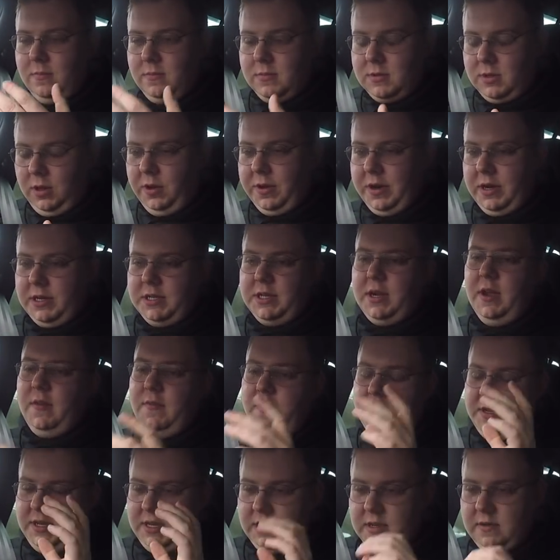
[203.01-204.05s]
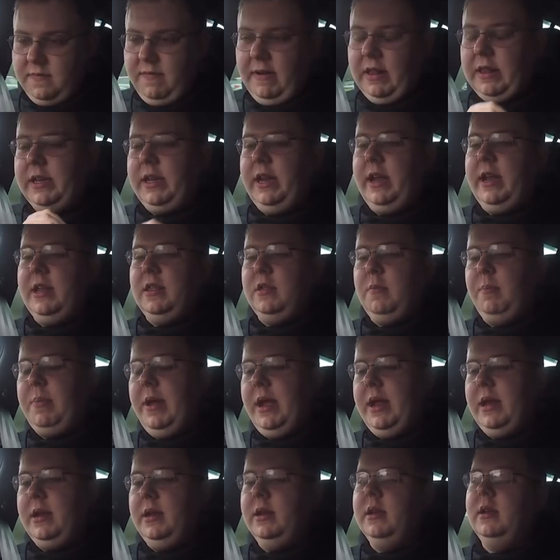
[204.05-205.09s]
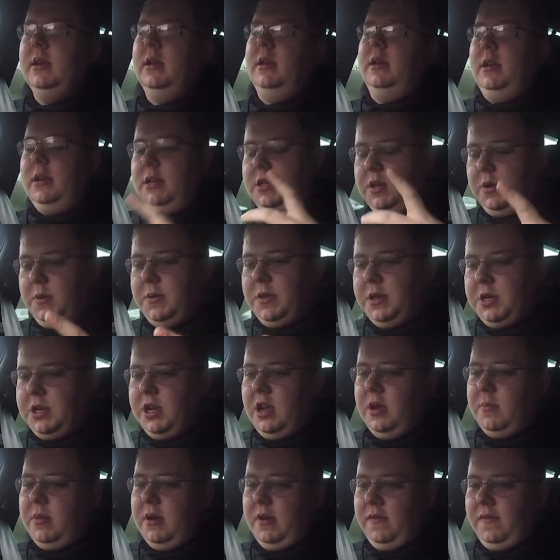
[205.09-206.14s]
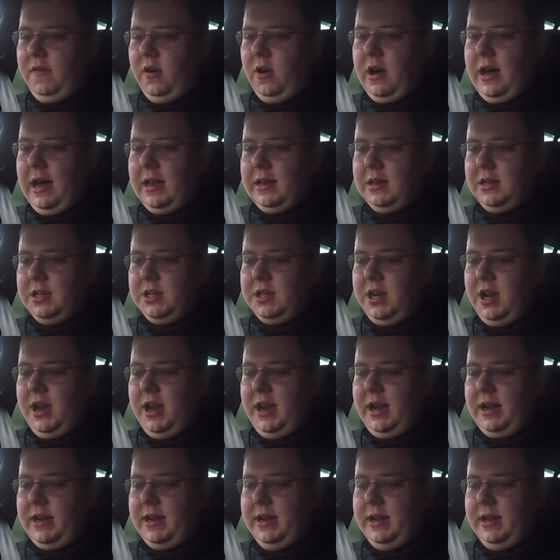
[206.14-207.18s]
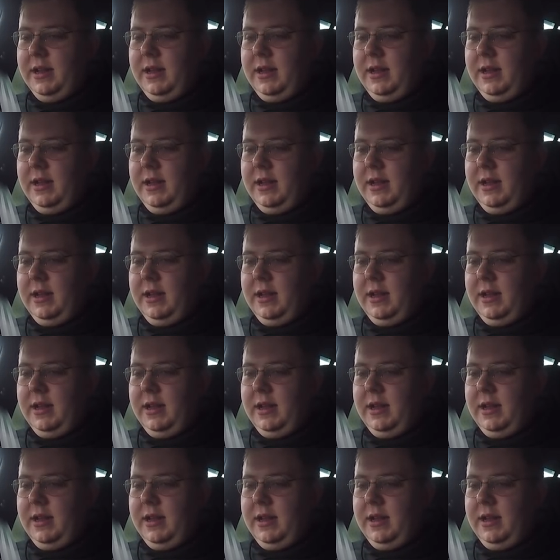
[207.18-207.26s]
it's loading services, it's validating the PIN, it's doing the JB4 handshake.